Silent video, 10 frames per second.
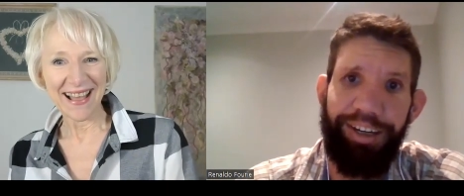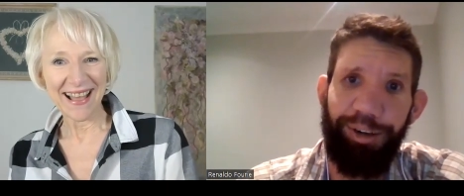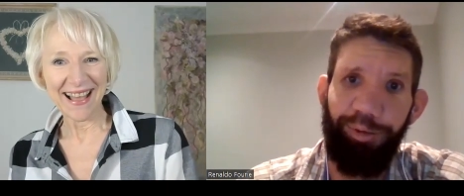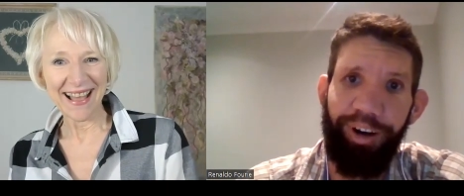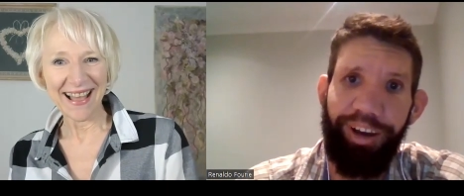
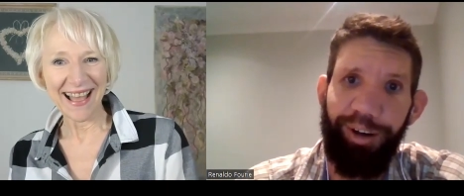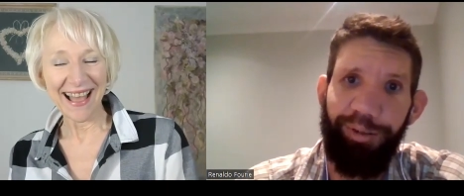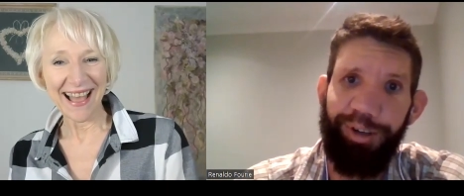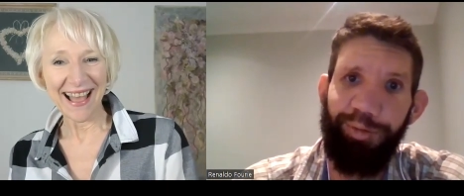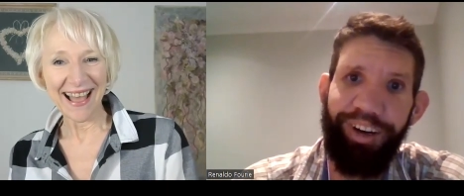Speaker 1: so while I
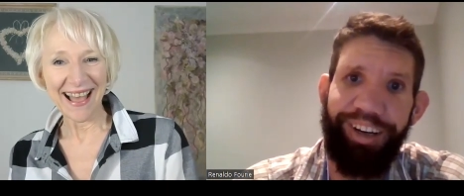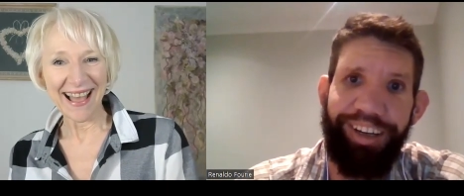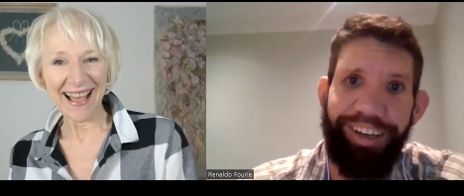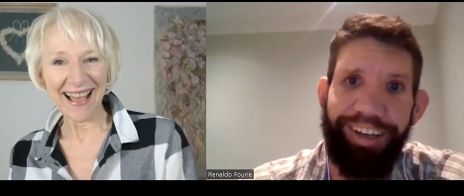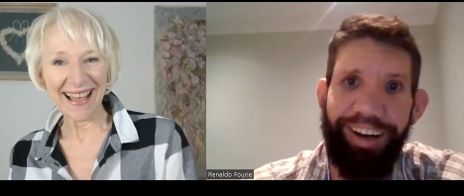was
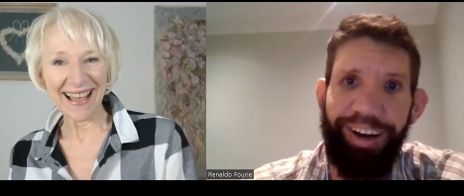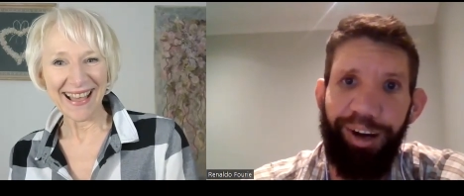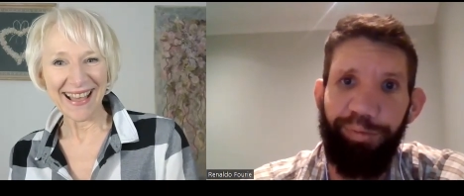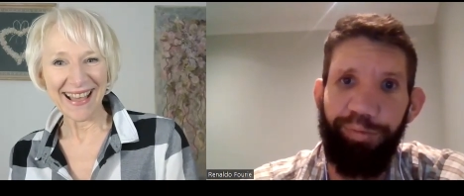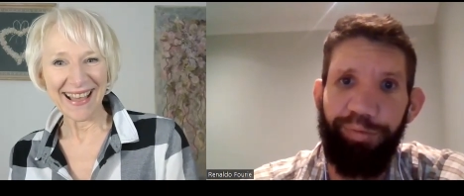working,
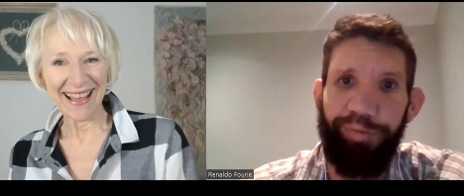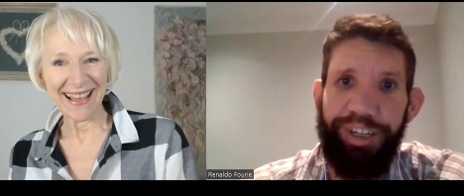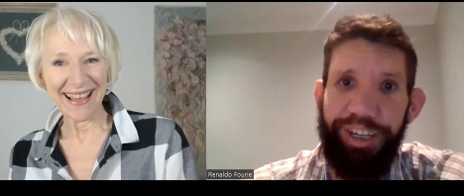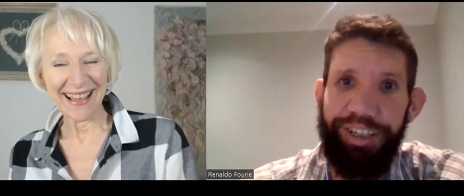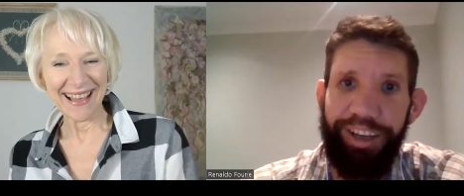um,
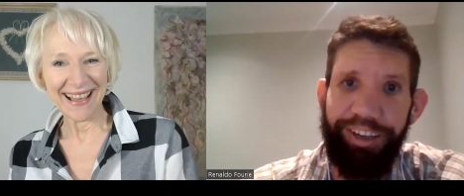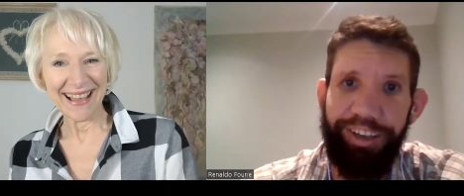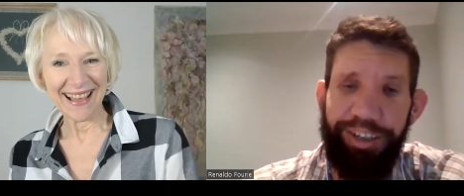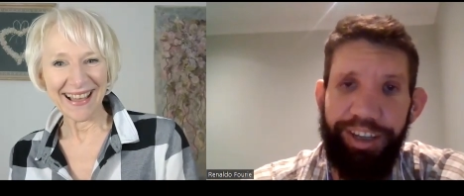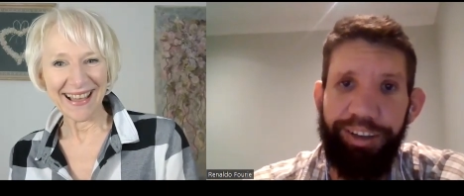she
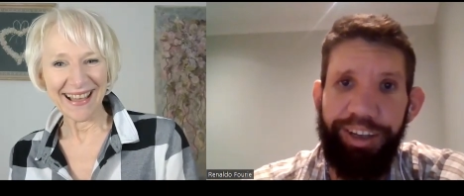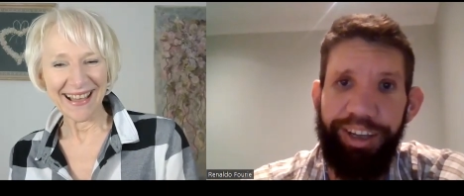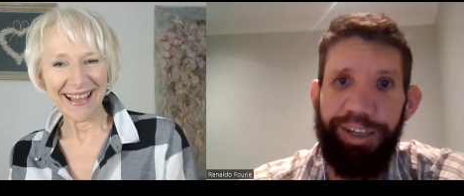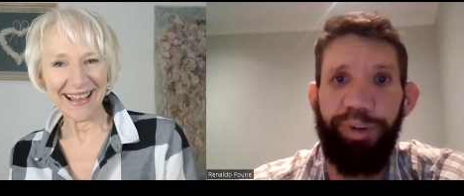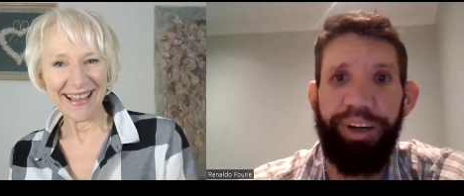started started
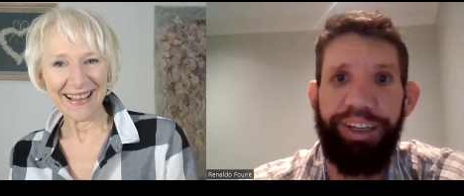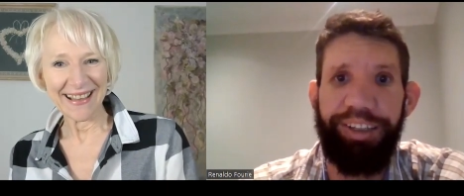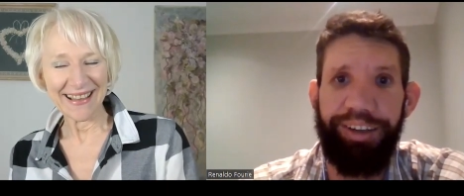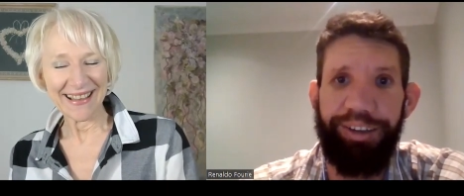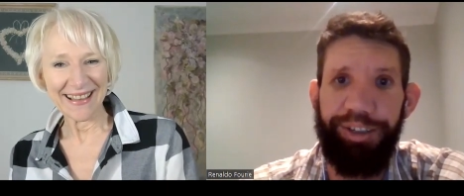as my
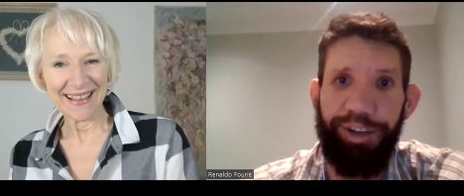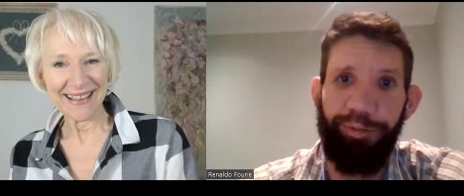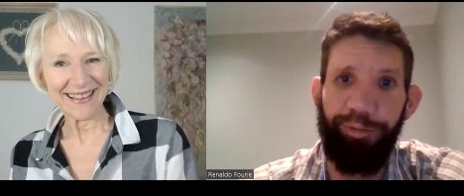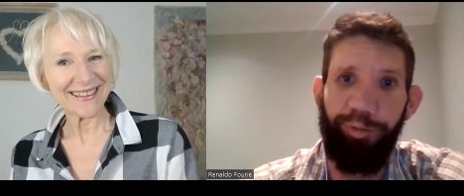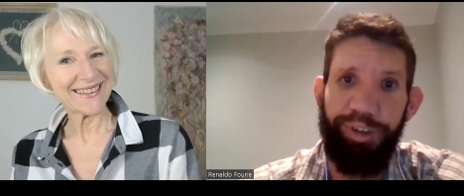intern.
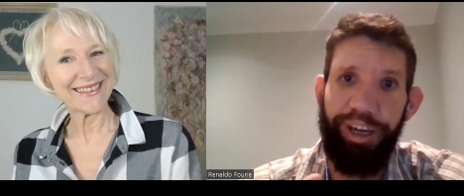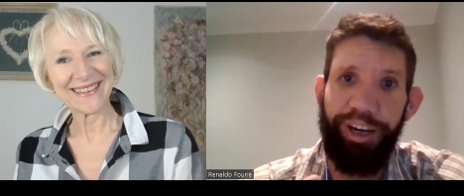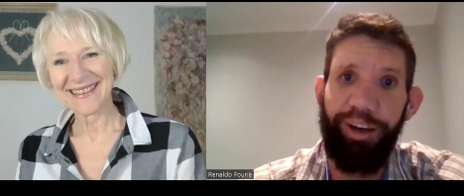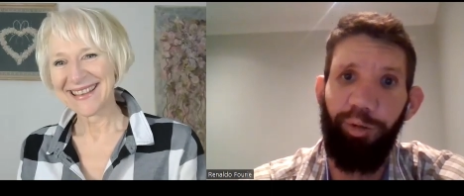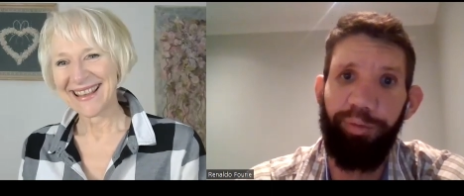So
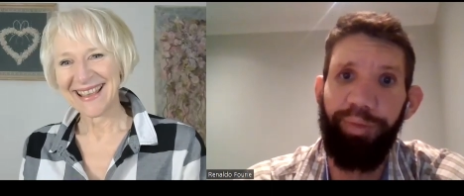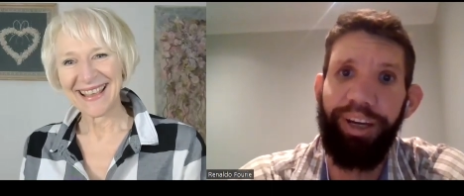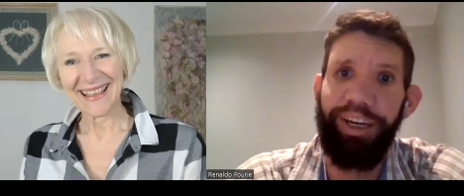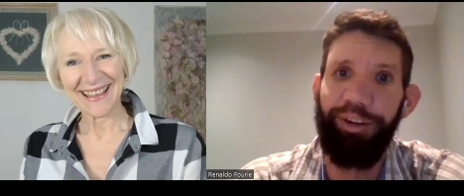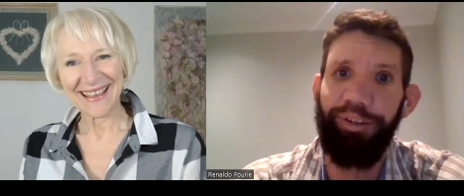starting
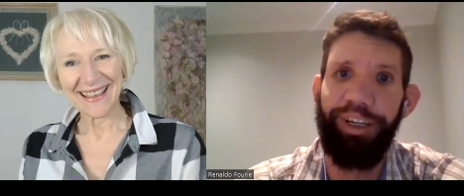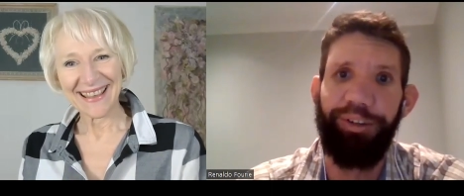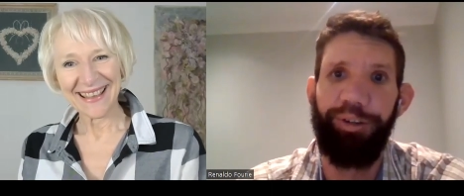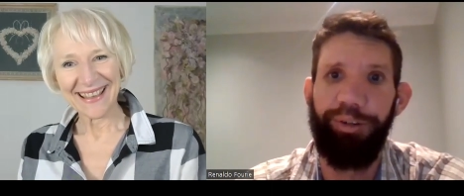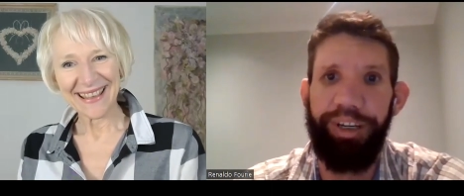winemaking, you need
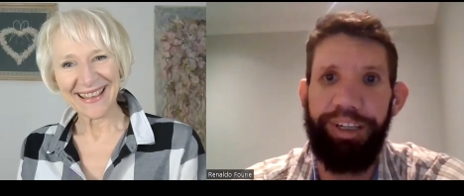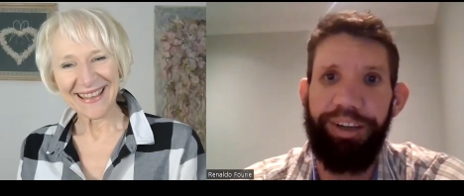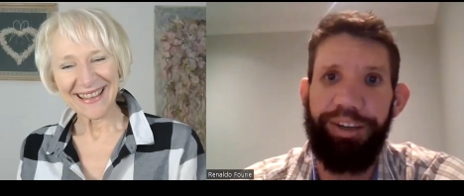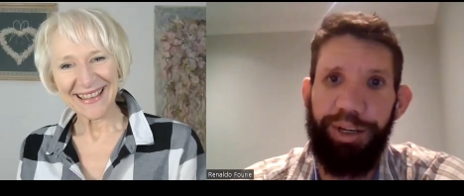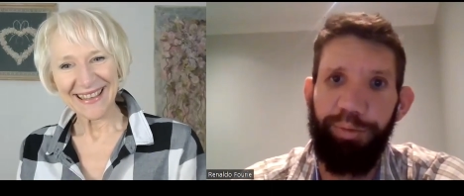to do an
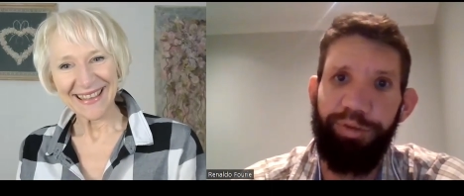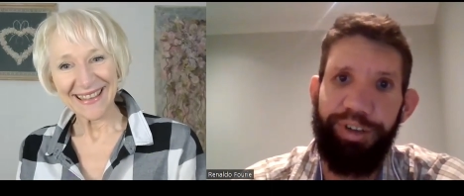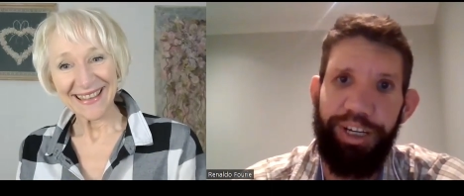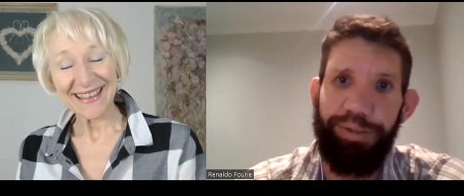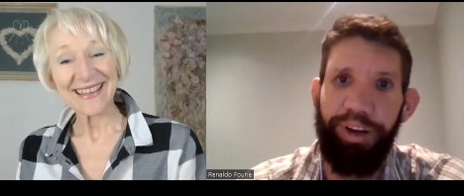internship of
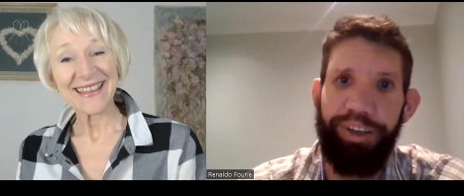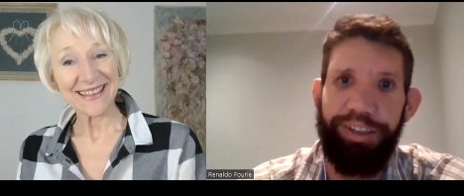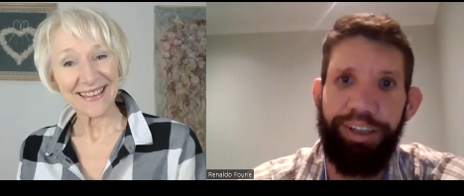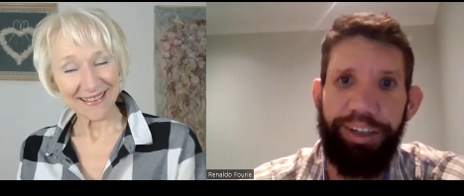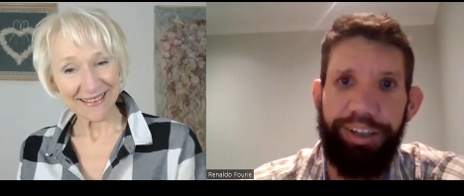six months
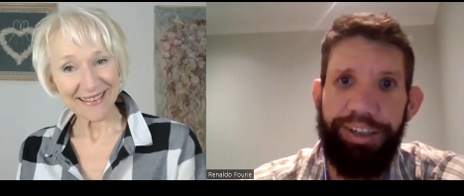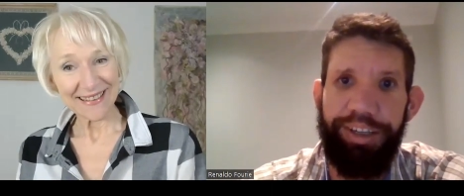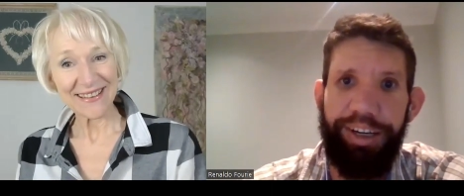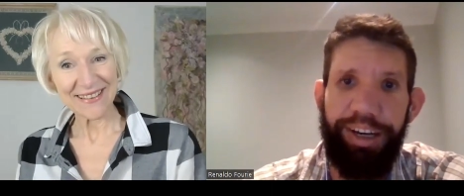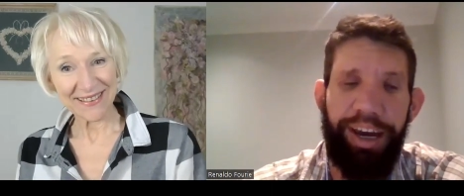in the industry.